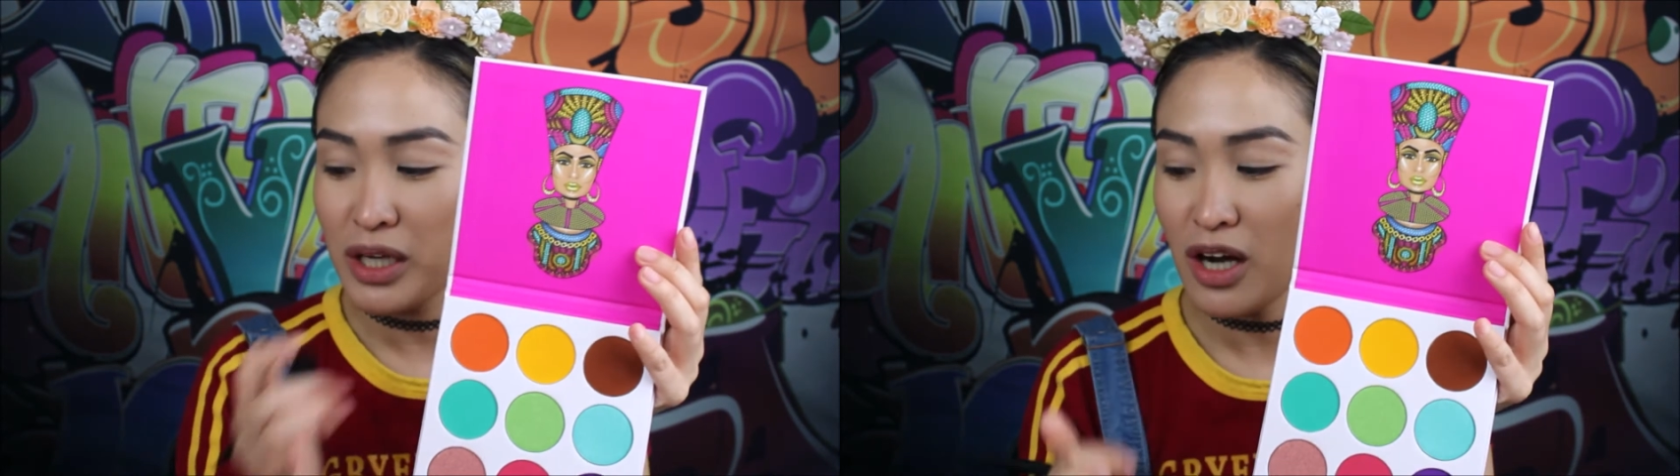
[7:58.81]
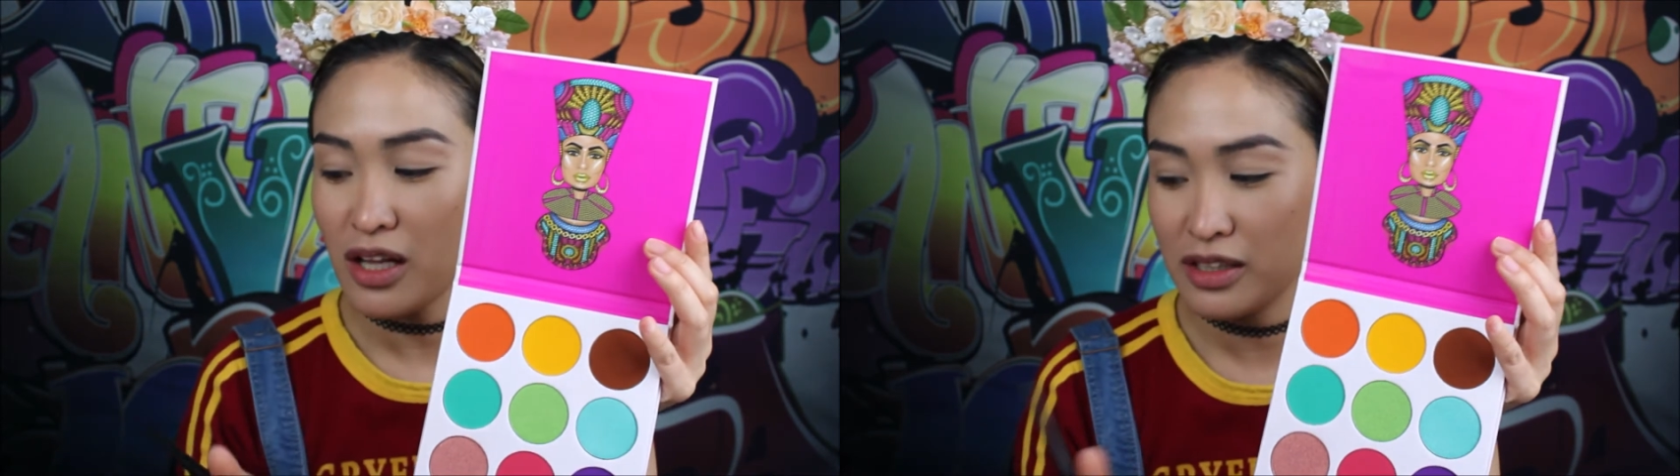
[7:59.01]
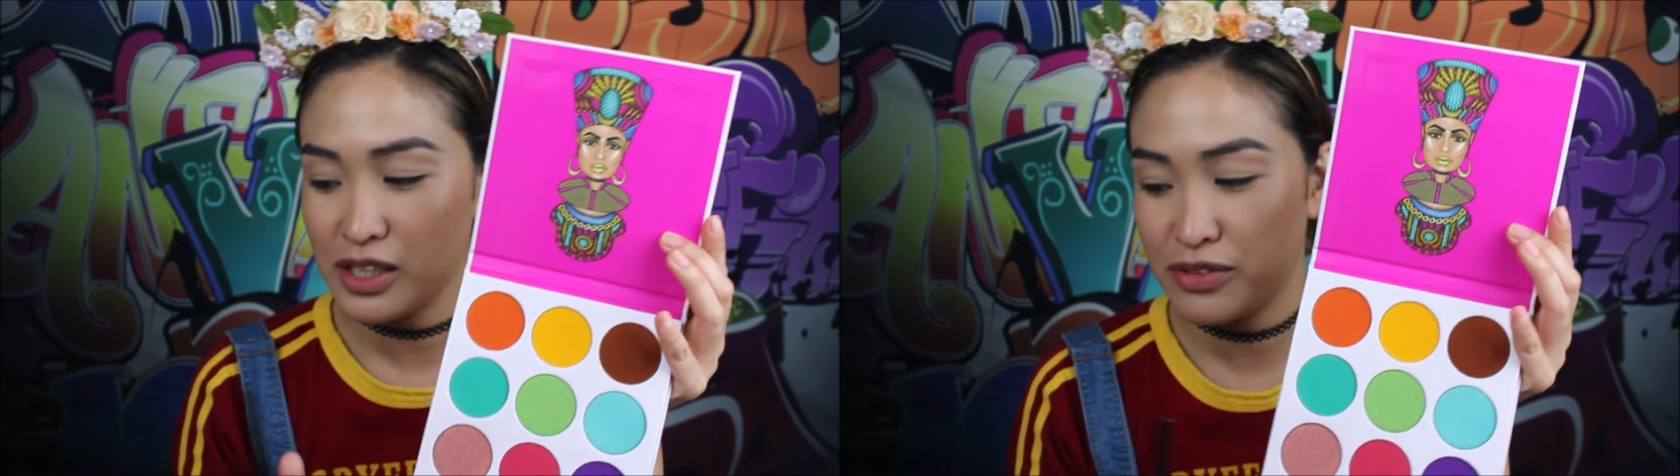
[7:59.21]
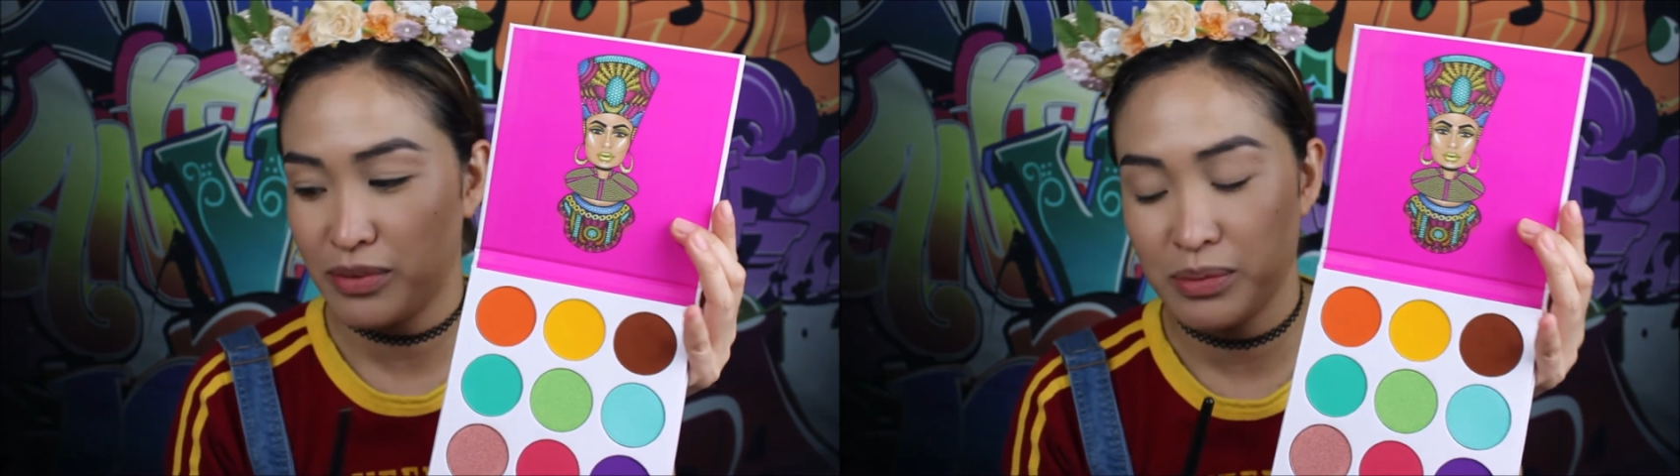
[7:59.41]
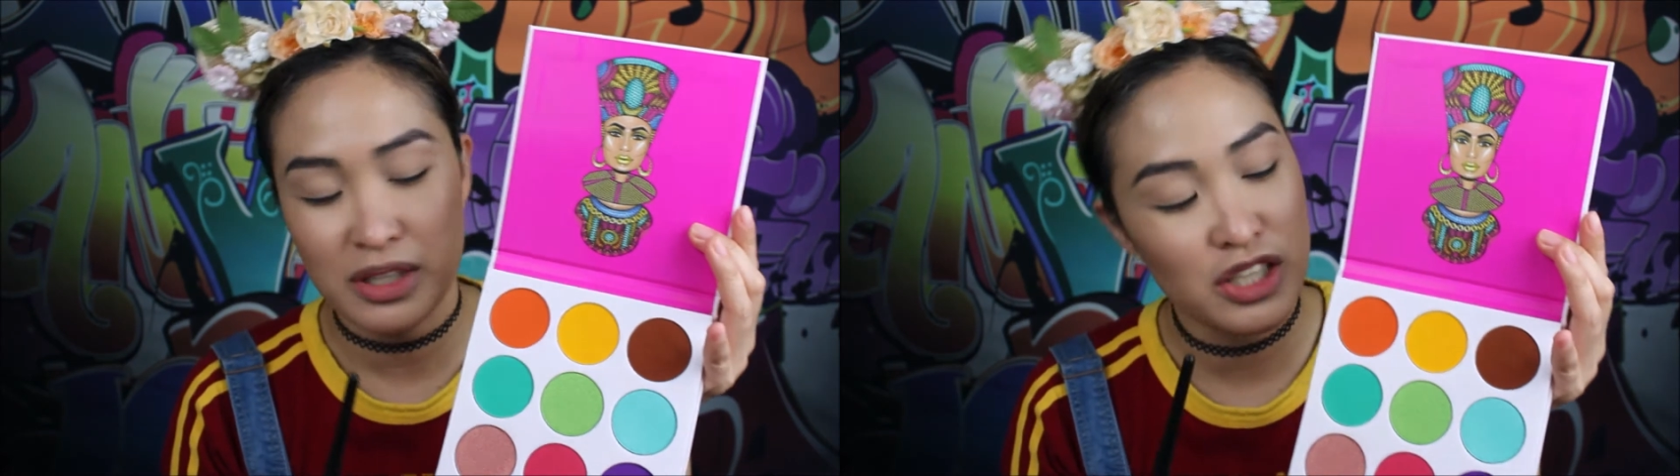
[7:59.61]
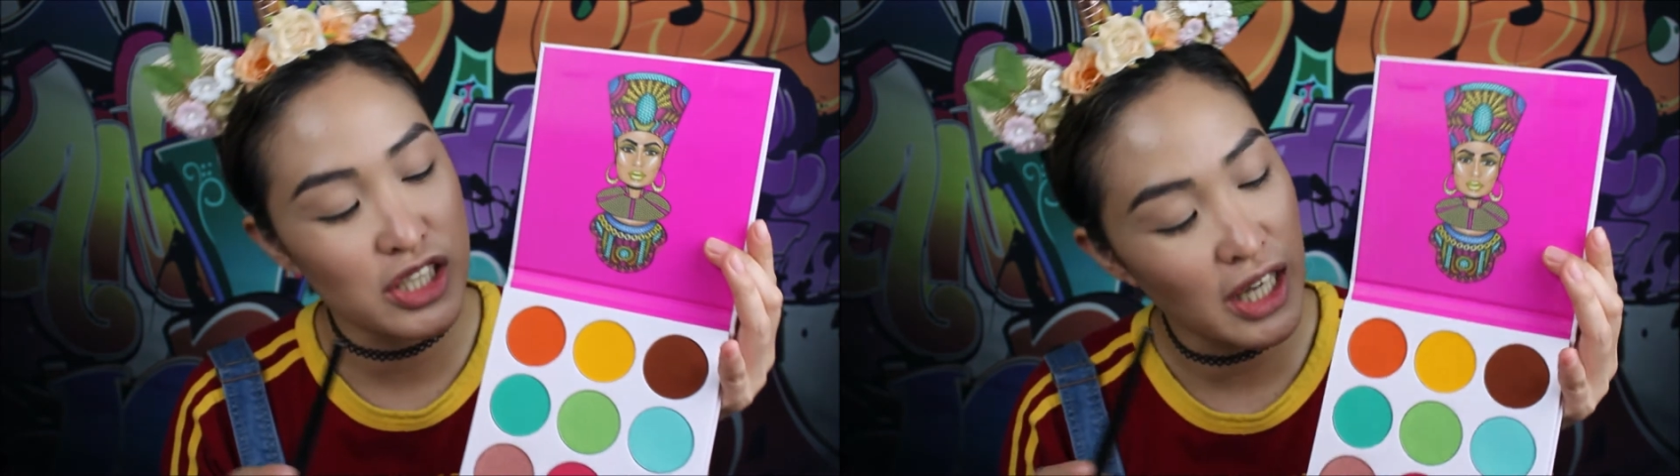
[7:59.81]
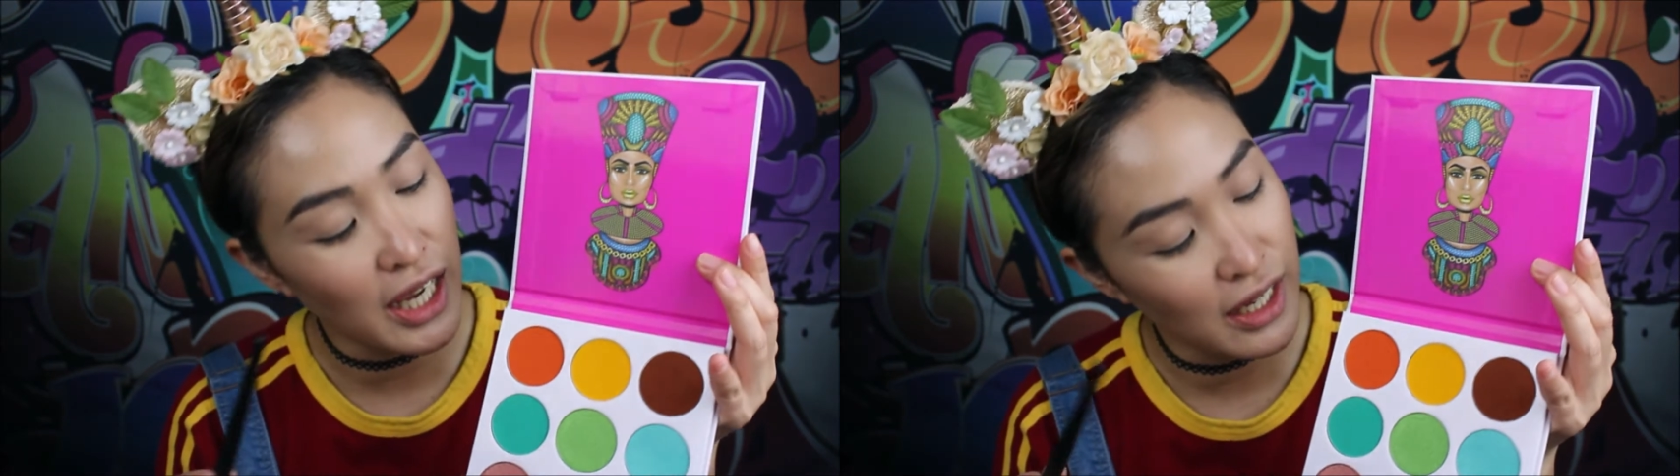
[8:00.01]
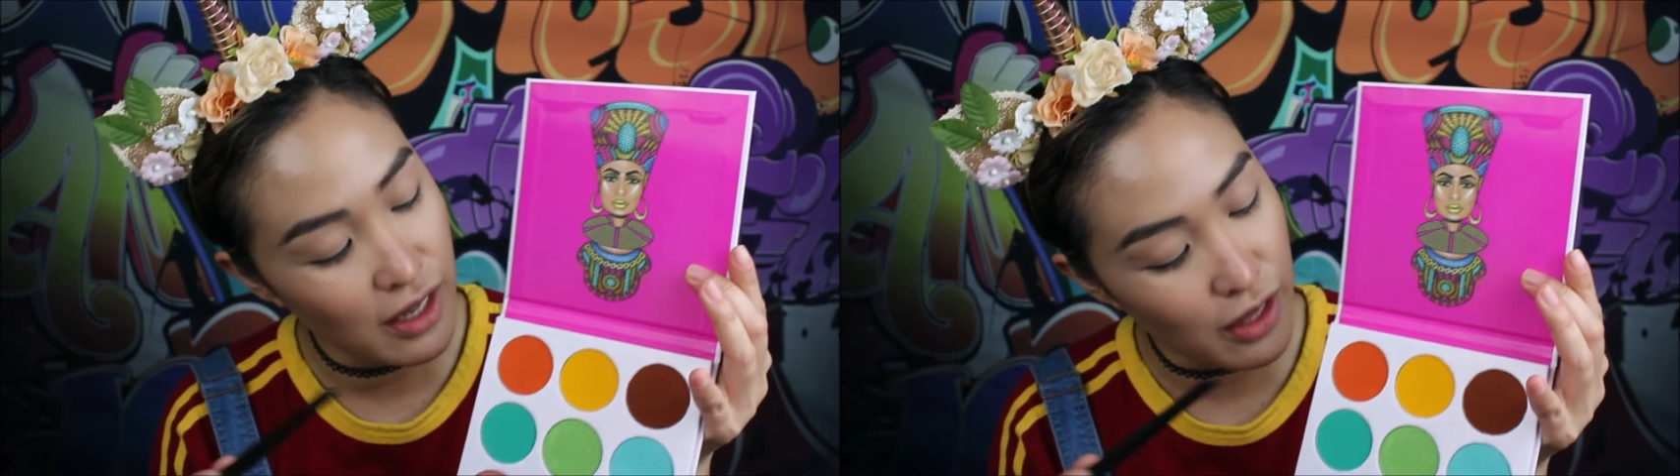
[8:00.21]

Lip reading: colors from this shade: